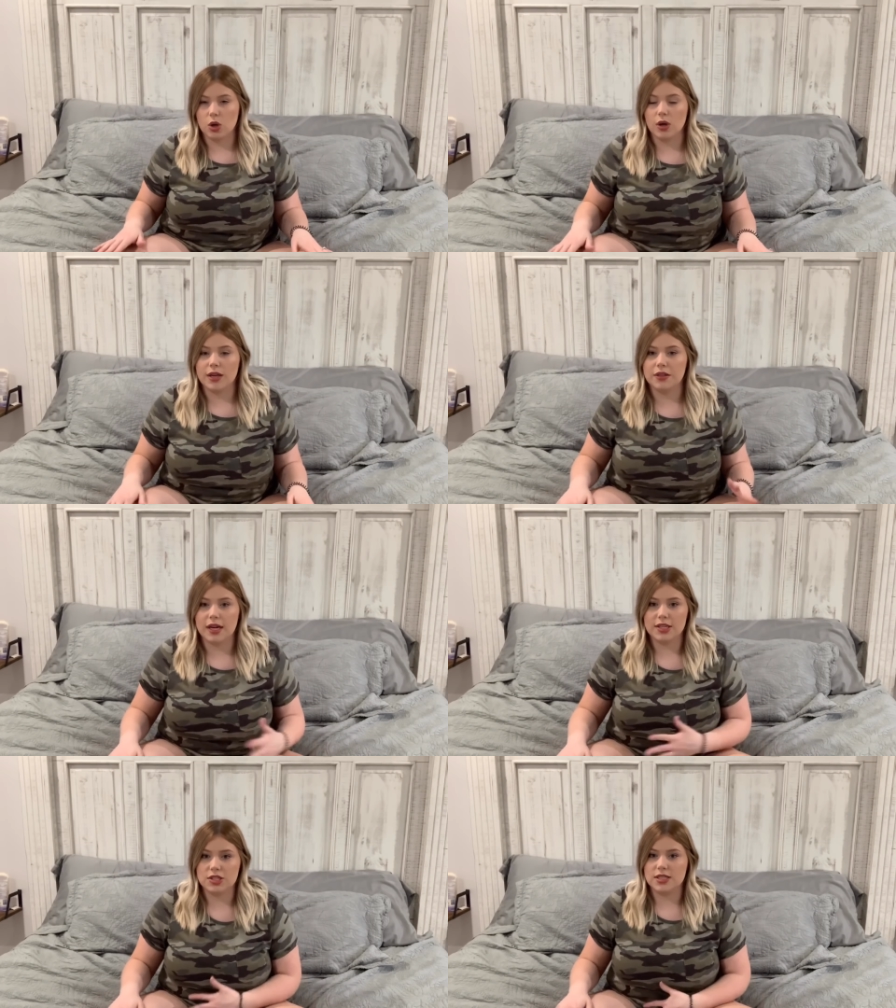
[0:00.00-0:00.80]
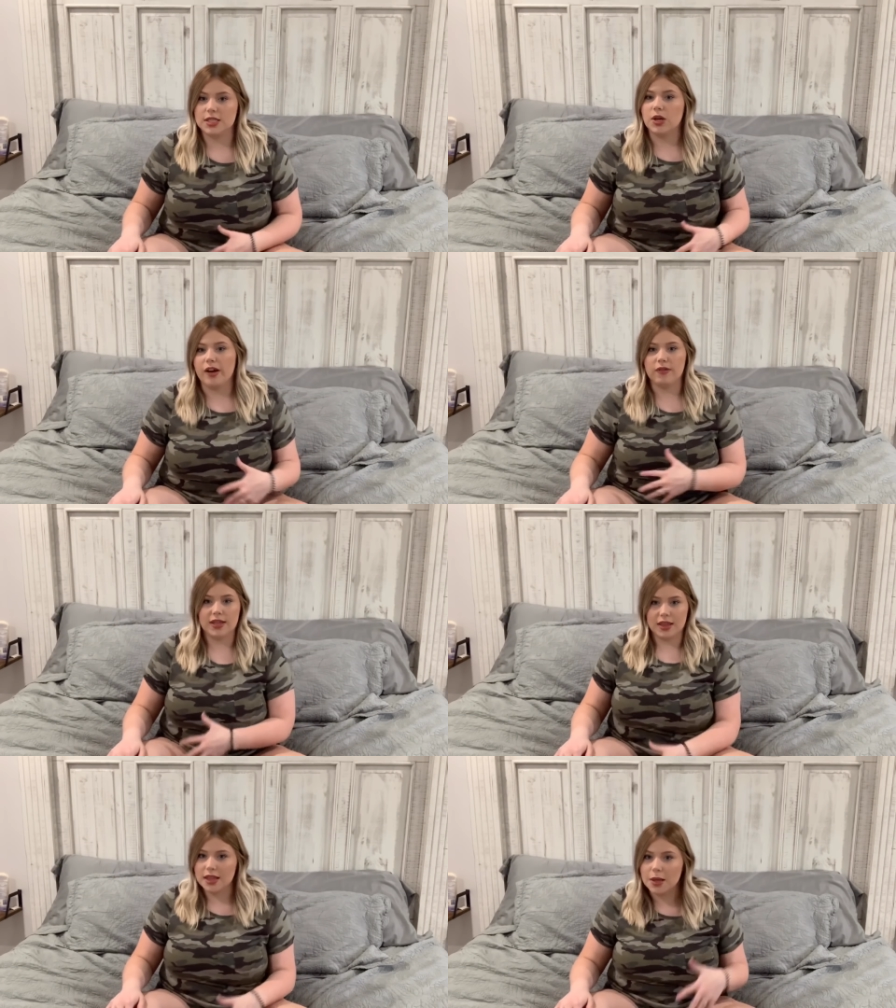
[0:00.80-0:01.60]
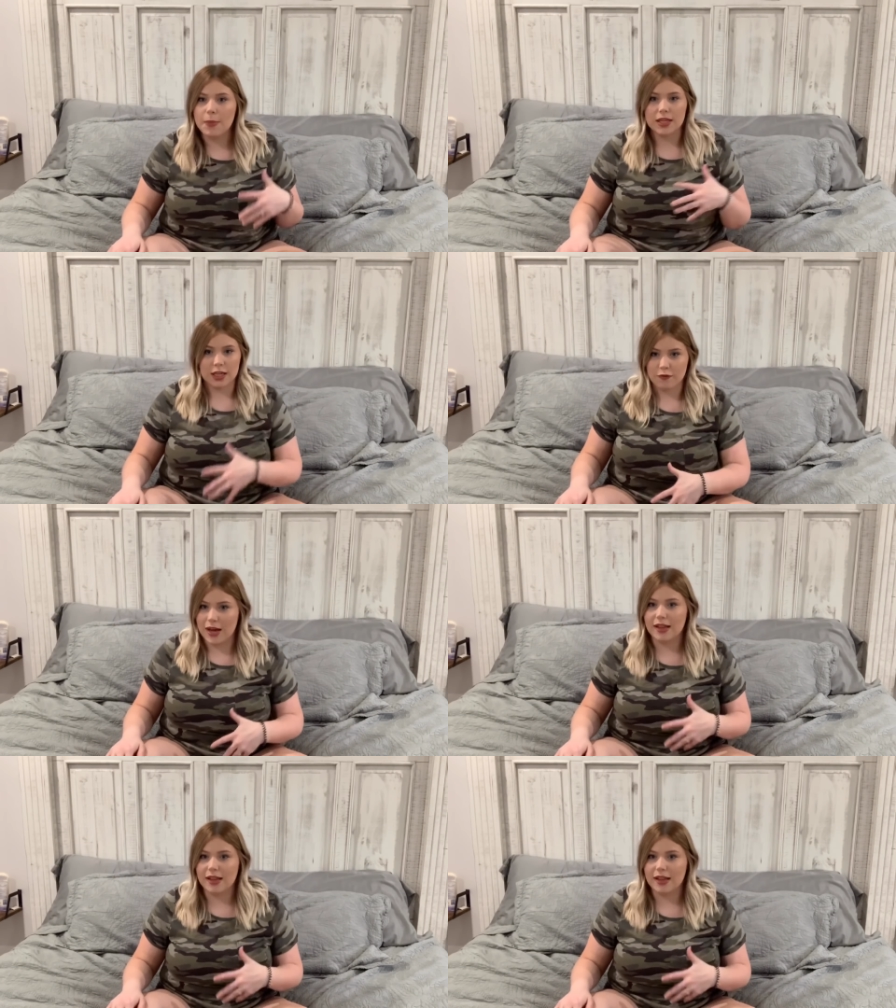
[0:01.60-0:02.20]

I, I still have like the belly fat,